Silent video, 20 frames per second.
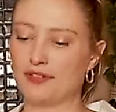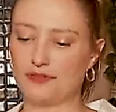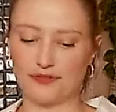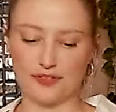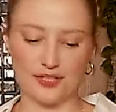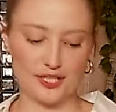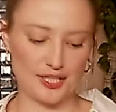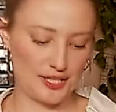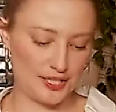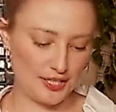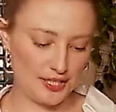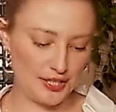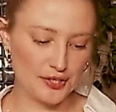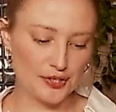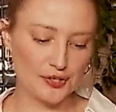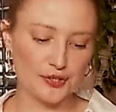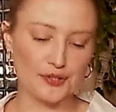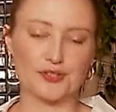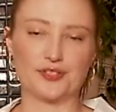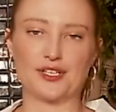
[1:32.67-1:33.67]
but for
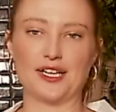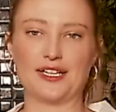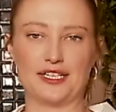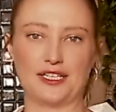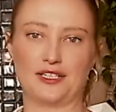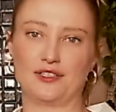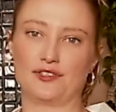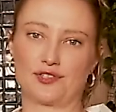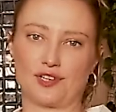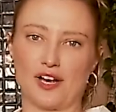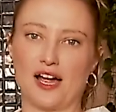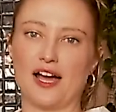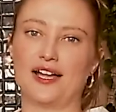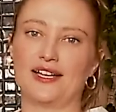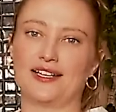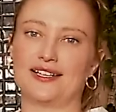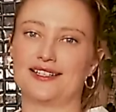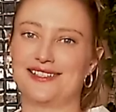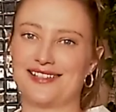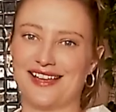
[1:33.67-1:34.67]
years I didn't
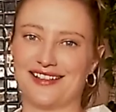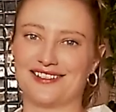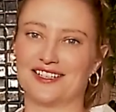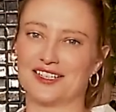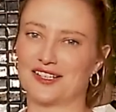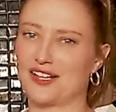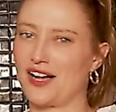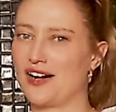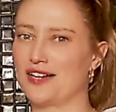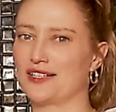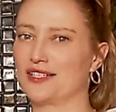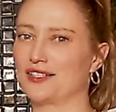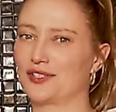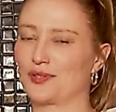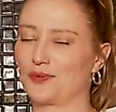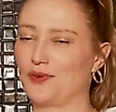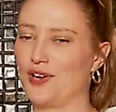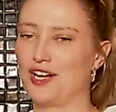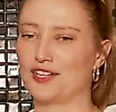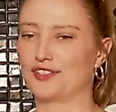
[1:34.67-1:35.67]
try a delicata
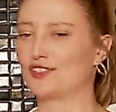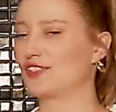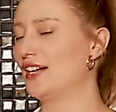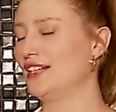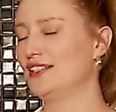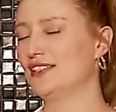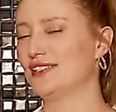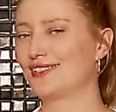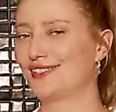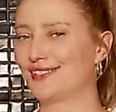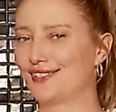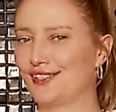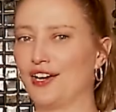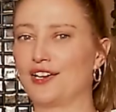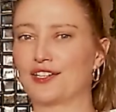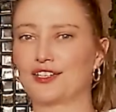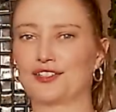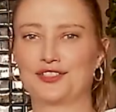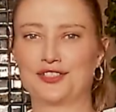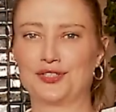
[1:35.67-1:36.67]
squash. I just
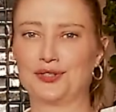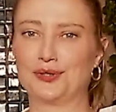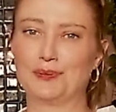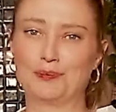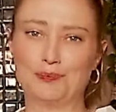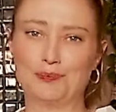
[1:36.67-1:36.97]
stuck to